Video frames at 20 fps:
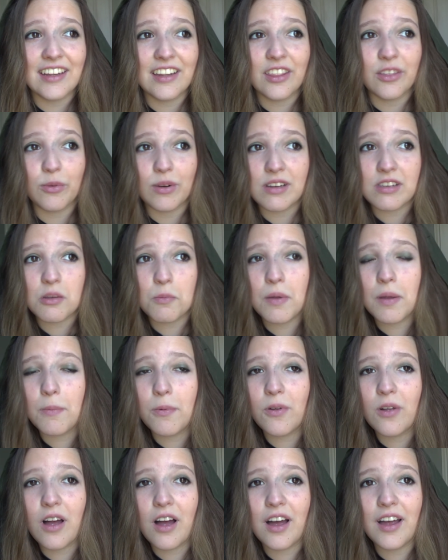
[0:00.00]
the rest of the
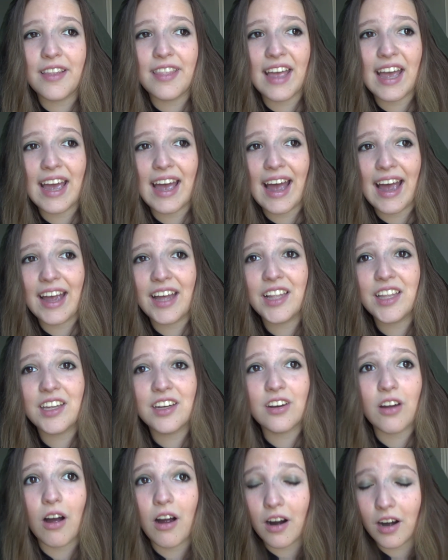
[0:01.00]
people on that
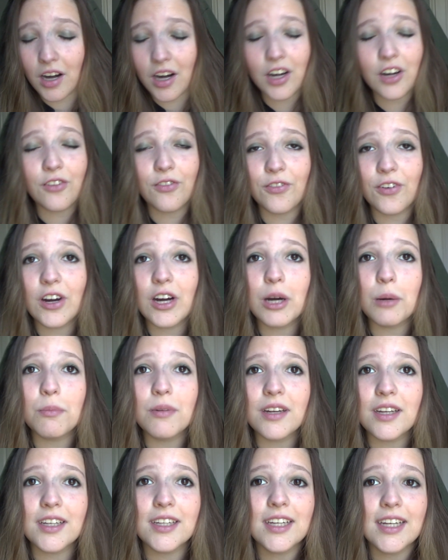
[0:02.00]
island are confirmed.